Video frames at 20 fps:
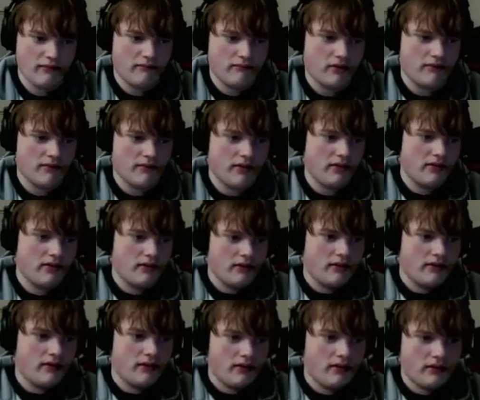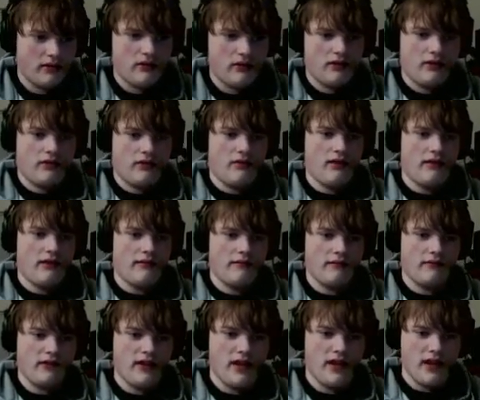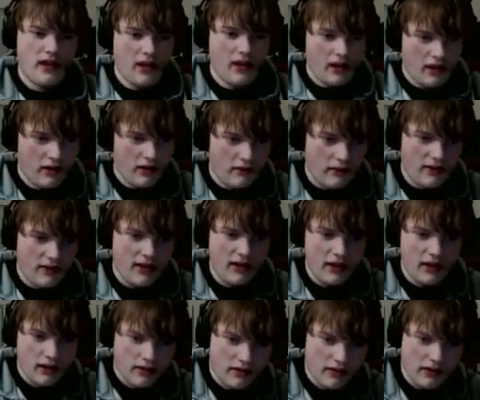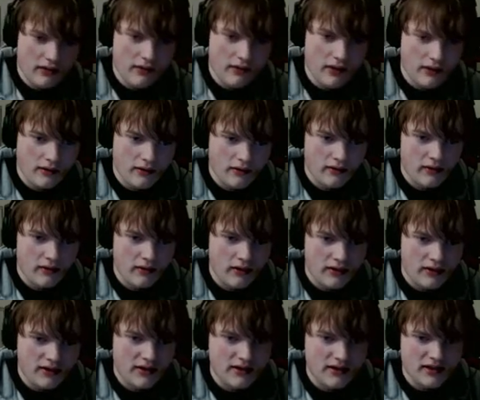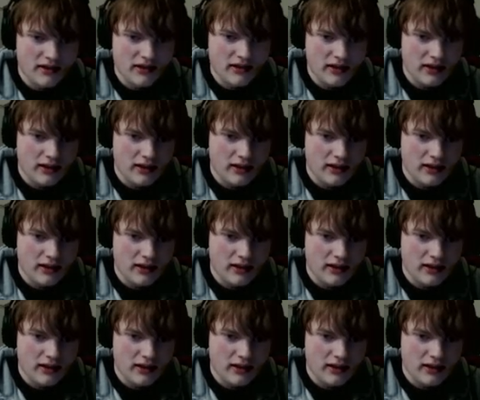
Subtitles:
Now I'm burping. Alright. Yay, we did it. Alright. Sounds like